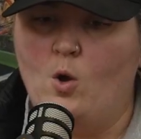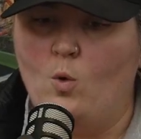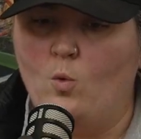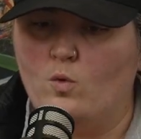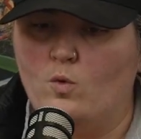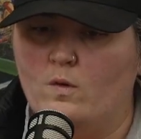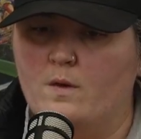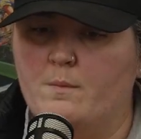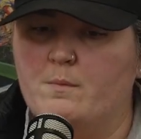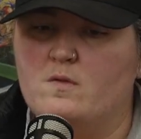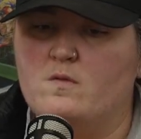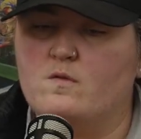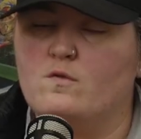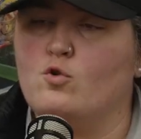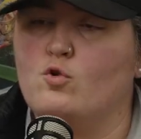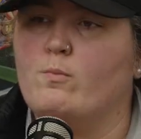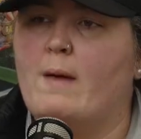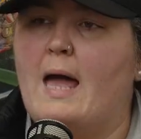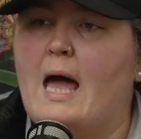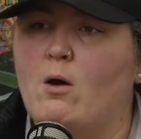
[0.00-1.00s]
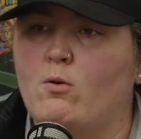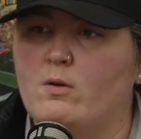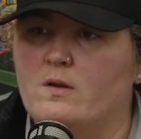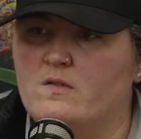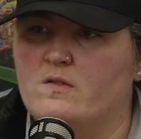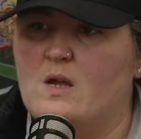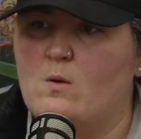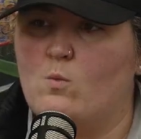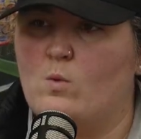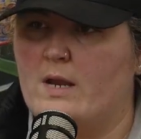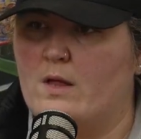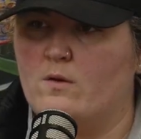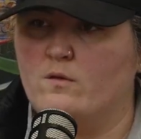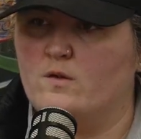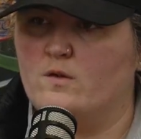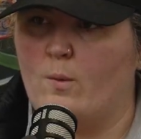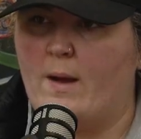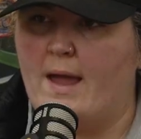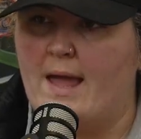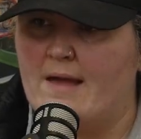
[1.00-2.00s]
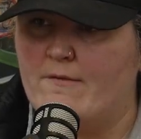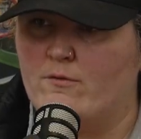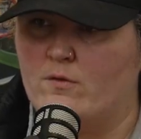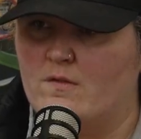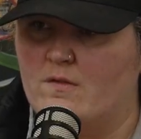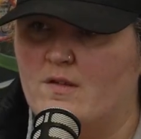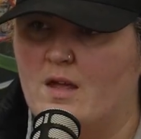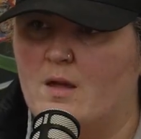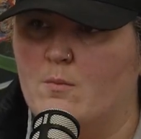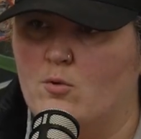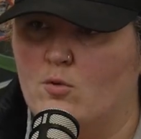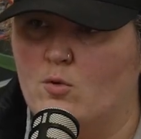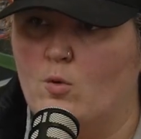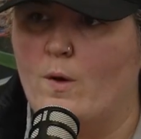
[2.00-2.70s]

well, let me zoom out and say, what else do I have on the table?